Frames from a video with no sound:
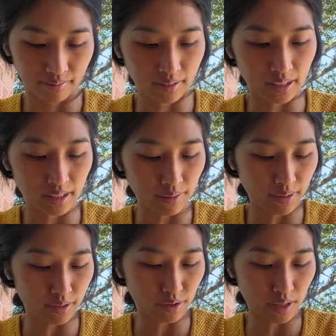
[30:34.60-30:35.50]
Let's see, what
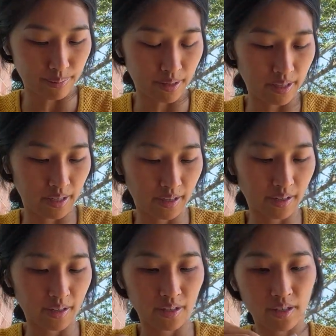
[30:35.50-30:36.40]
else should I put in here?
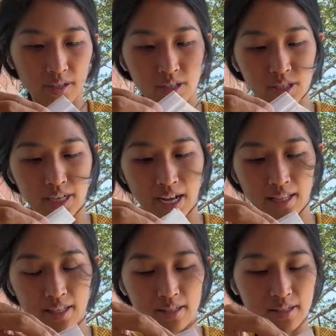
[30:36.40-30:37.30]

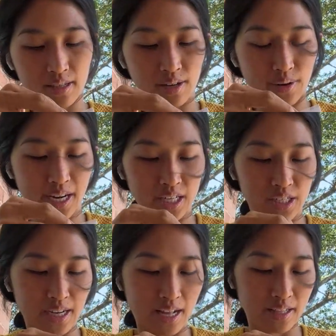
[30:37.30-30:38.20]
Shallots. Oh, I got
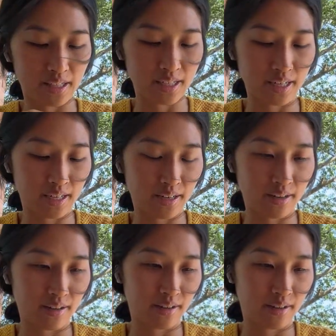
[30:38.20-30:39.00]
shallots in here.